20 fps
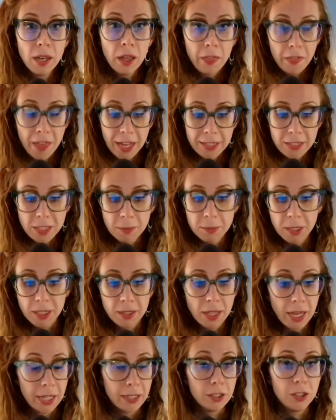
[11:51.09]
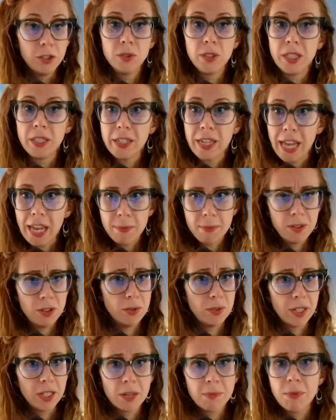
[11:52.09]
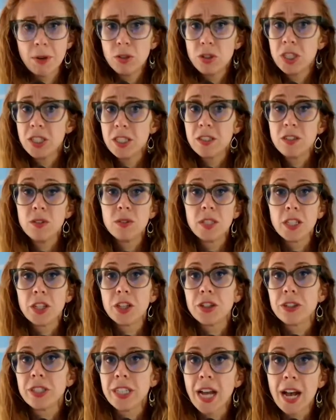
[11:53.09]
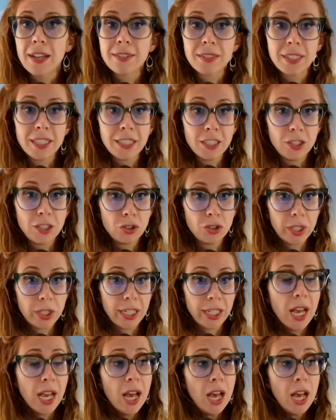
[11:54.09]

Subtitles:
that subject line, using names, using emojis, using curiosity and intrigue,